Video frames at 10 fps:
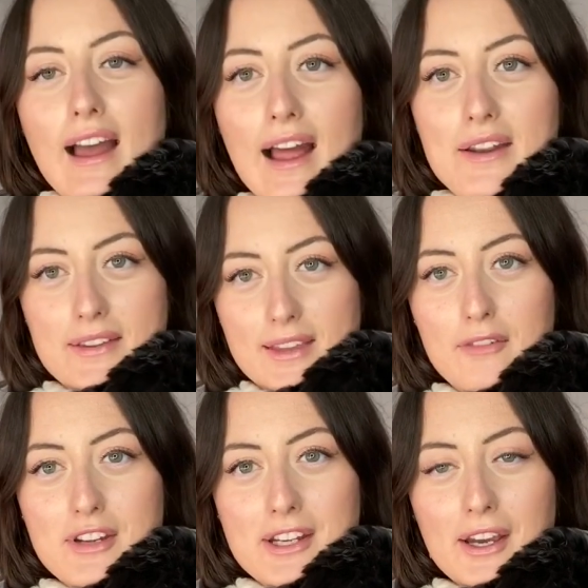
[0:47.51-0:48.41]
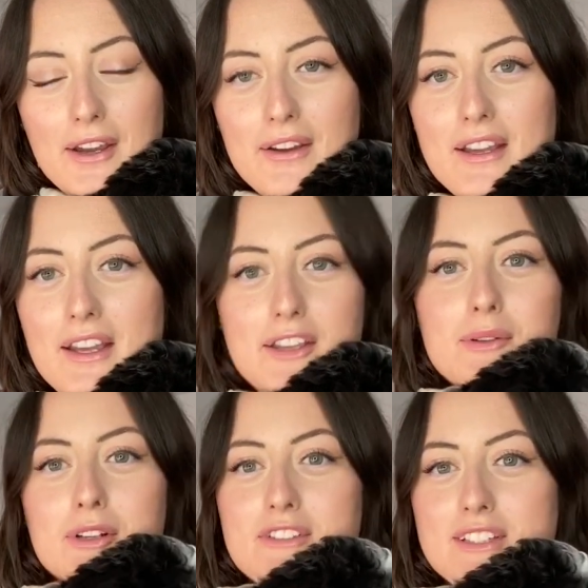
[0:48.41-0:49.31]
and in that video you
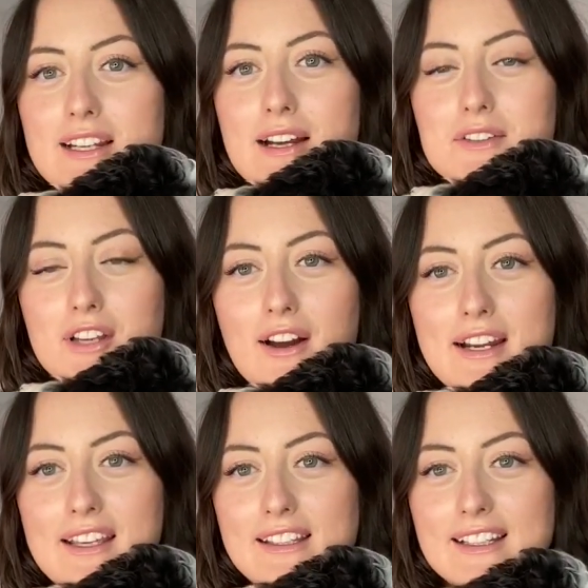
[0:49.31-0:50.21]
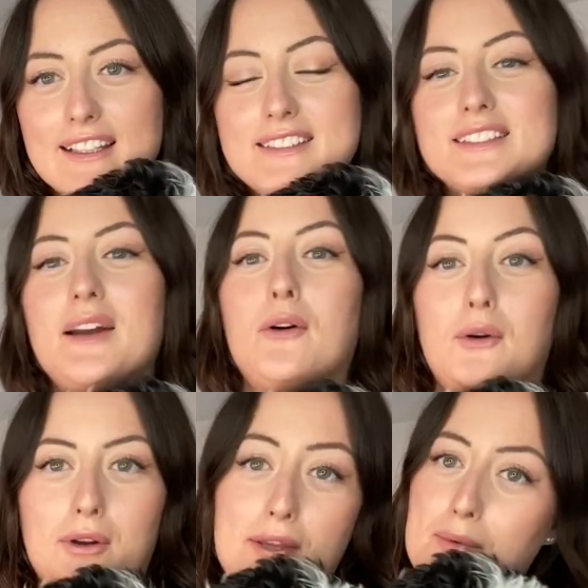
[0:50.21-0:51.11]
will have seen how tiny he is,
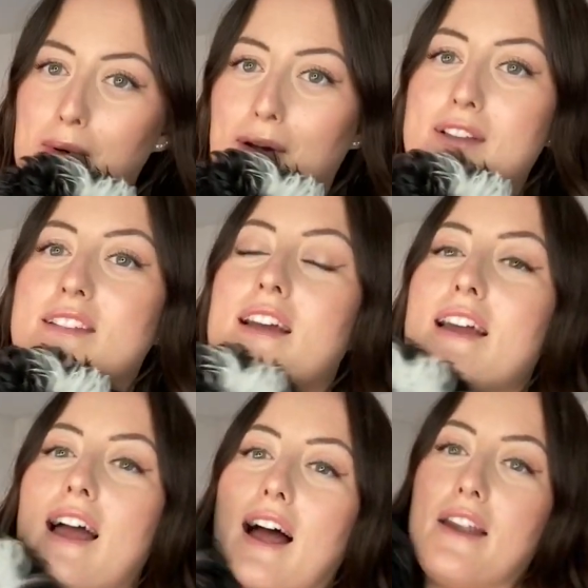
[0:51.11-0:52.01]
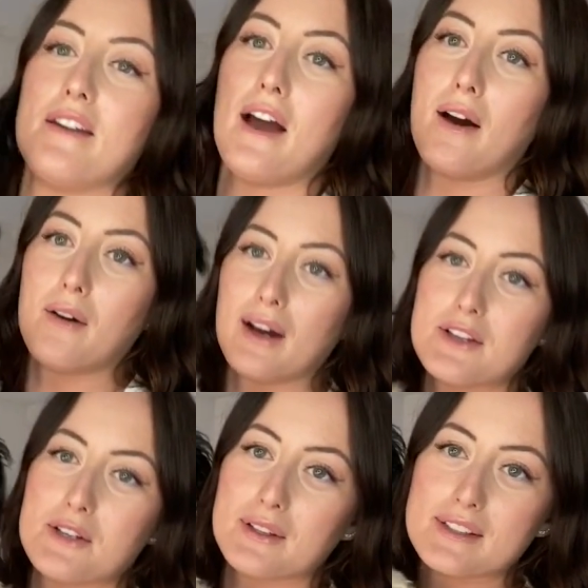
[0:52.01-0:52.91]
or he was, and now
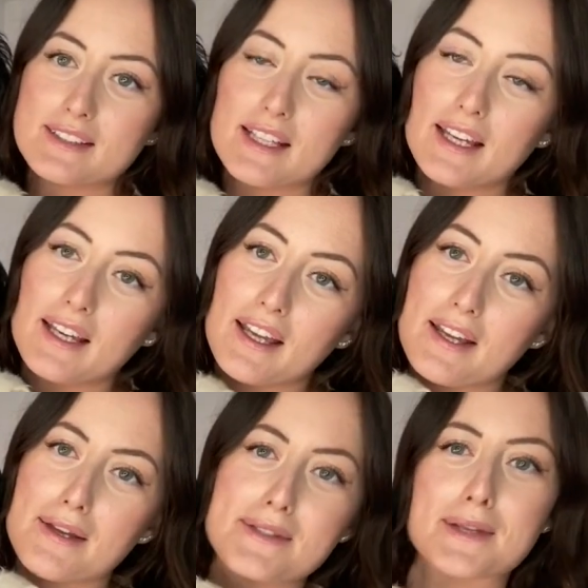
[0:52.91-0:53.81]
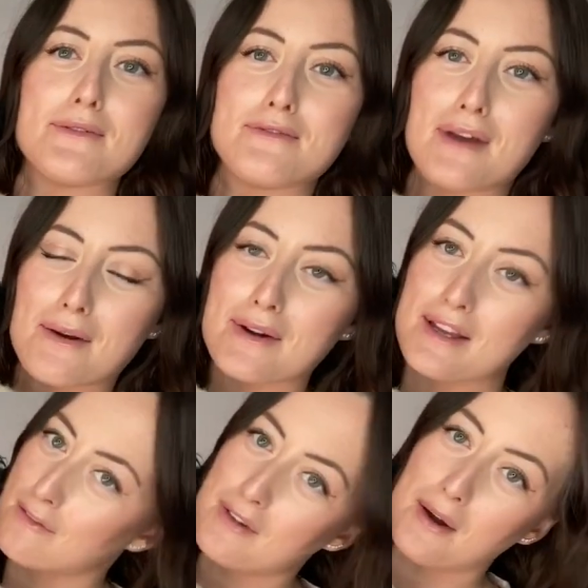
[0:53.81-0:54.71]
as you can see he is a very,
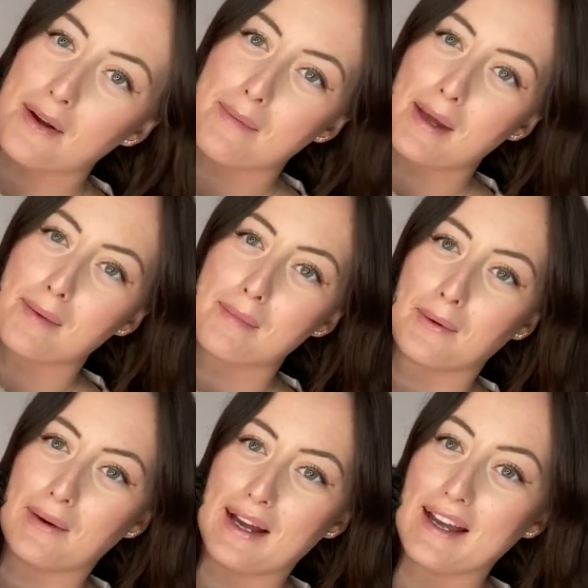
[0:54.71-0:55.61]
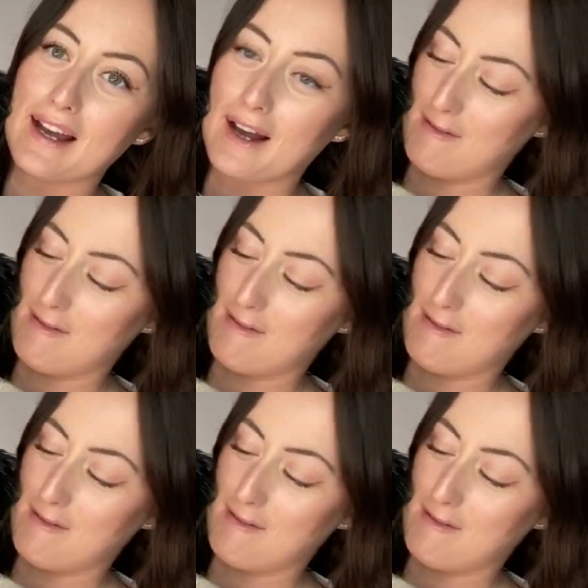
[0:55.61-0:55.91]
very big boy.